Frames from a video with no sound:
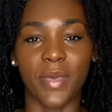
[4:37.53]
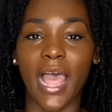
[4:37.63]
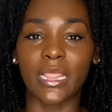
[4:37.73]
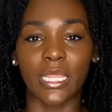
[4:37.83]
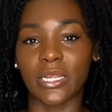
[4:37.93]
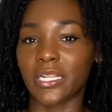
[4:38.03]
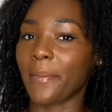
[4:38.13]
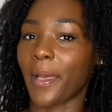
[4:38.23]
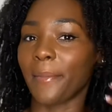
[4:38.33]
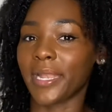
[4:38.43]
I learned
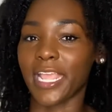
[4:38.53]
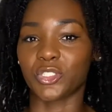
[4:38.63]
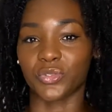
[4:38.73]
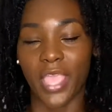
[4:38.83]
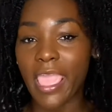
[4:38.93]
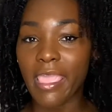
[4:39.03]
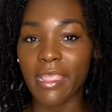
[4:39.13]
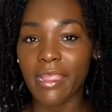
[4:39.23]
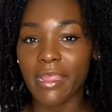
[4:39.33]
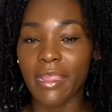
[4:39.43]
about my natural
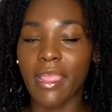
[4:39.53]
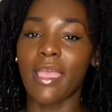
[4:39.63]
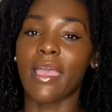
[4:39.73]
hair